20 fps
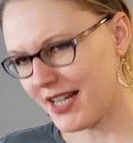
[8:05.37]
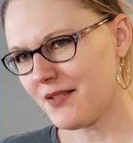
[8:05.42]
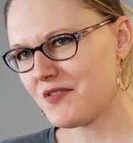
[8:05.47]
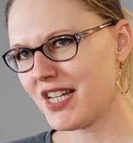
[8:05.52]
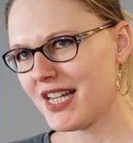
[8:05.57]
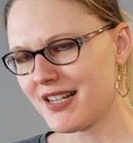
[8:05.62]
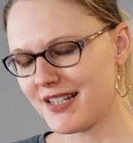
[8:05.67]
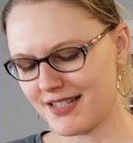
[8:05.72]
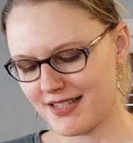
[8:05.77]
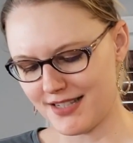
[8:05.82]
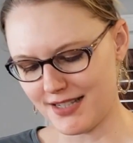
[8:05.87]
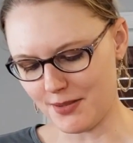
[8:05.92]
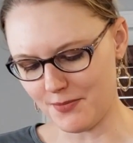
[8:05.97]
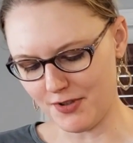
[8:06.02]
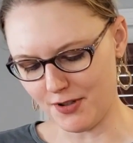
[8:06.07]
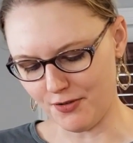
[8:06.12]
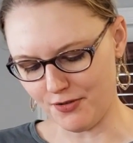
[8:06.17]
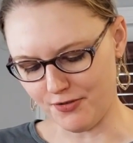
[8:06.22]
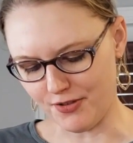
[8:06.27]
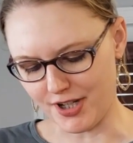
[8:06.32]
of takes some of
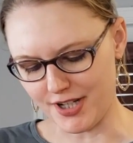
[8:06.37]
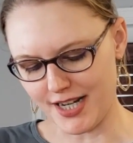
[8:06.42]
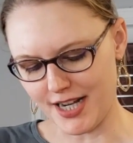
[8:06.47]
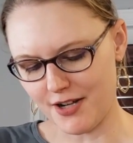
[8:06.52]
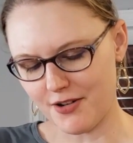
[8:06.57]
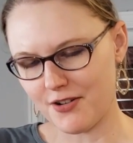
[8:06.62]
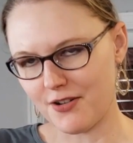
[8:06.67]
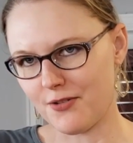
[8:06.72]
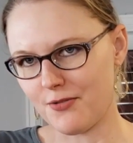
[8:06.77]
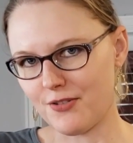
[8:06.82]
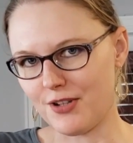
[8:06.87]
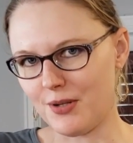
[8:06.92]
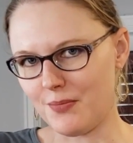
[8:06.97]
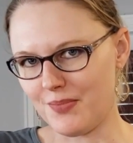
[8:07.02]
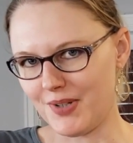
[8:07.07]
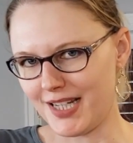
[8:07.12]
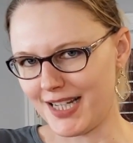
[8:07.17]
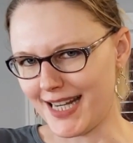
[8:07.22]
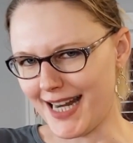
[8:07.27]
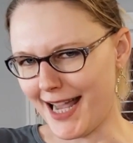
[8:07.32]
the fun out of it
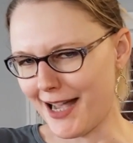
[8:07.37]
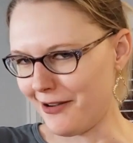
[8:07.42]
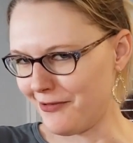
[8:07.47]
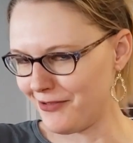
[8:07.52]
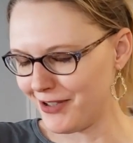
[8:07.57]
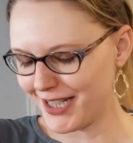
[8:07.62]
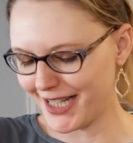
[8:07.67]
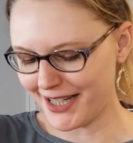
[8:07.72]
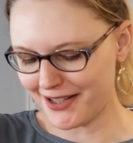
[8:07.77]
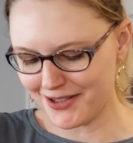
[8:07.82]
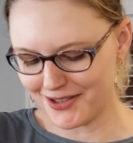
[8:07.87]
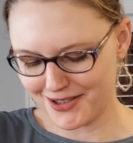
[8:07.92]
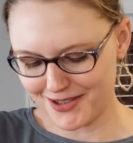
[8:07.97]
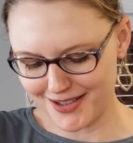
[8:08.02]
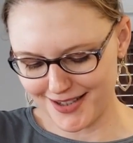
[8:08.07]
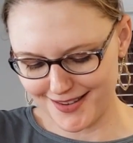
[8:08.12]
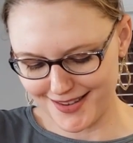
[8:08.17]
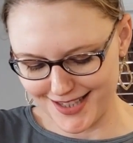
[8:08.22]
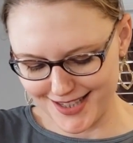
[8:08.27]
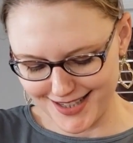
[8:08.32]
being an advent calendar,
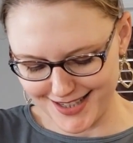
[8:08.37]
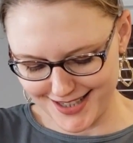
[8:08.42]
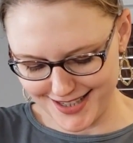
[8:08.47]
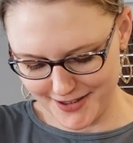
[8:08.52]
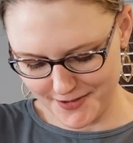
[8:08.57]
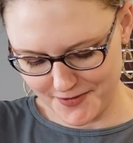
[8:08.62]
I think.